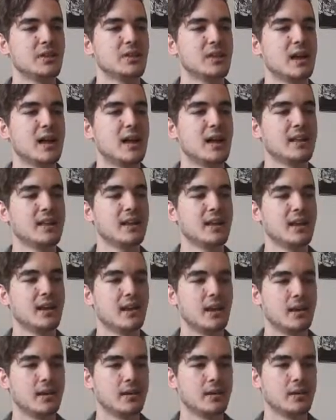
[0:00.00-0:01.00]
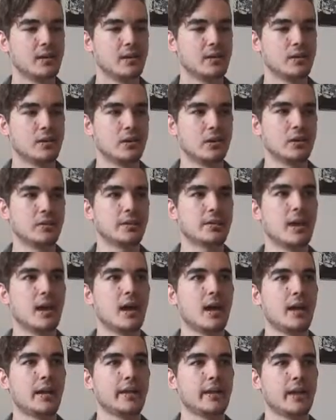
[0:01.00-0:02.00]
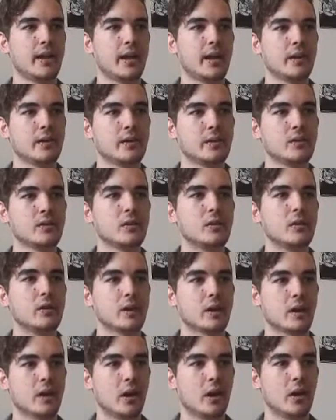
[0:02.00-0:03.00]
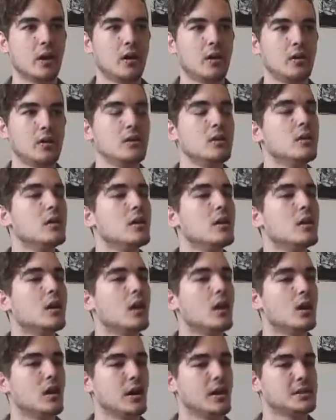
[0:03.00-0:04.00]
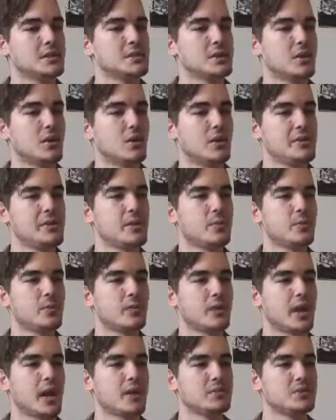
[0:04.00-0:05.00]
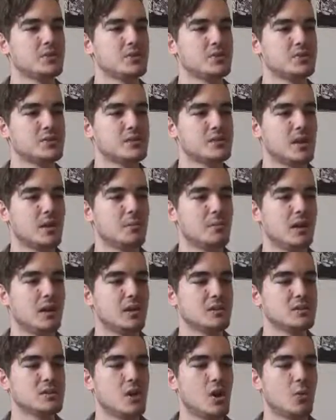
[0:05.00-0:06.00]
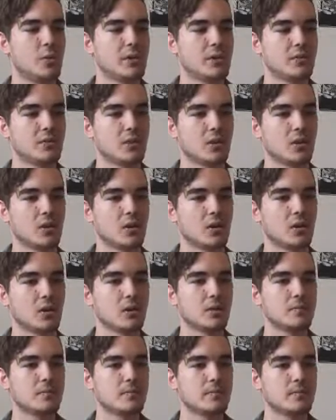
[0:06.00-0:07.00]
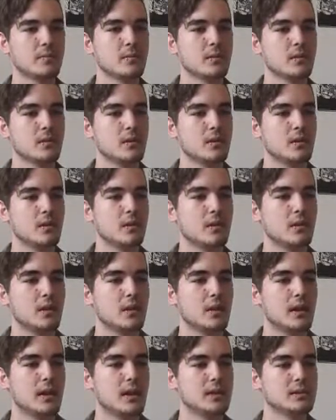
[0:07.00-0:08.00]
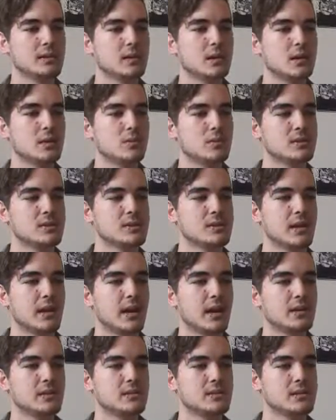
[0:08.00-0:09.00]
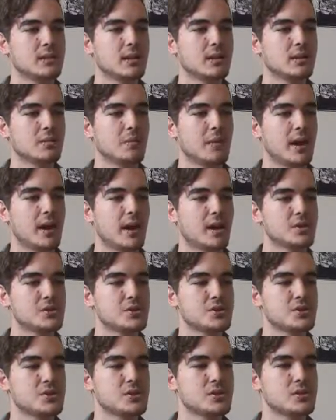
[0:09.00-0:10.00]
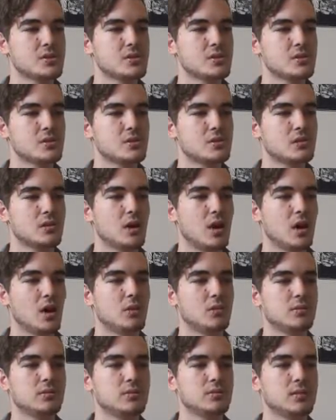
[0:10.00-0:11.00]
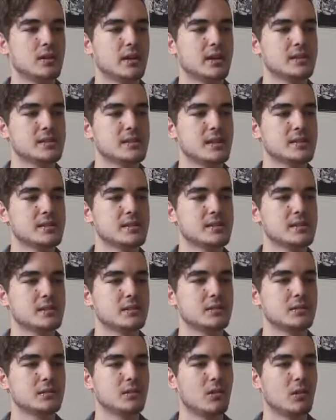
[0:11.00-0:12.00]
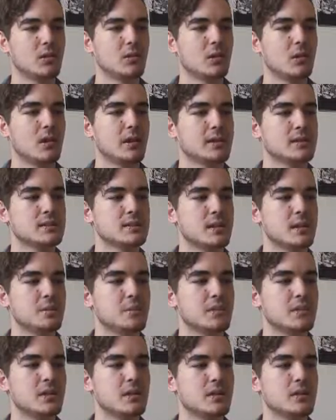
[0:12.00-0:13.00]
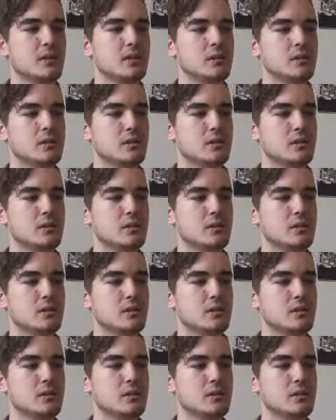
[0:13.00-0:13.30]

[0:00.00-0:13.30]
Tanya! Yo, Tanya, how you doing, girl? Alright, so I think we're going to have to do some towing for her. And, what's that? Deathmatch. Oh, I guess that's a online type thing.